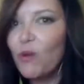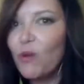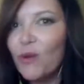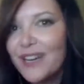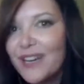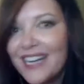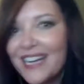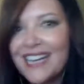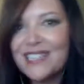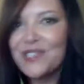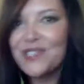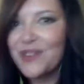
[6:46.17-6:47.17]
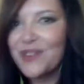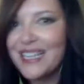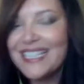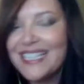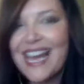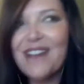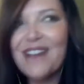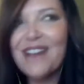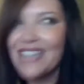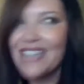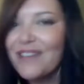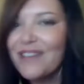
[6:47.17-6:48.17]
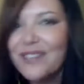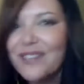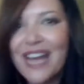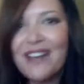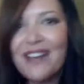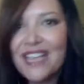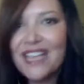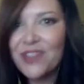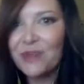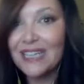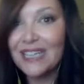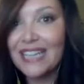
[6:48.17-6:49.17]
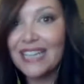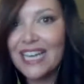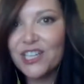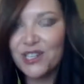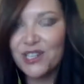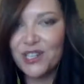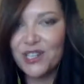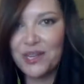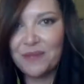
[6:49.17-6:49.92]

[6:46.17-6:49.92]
organized, straightened out, and leveled out in the relationship,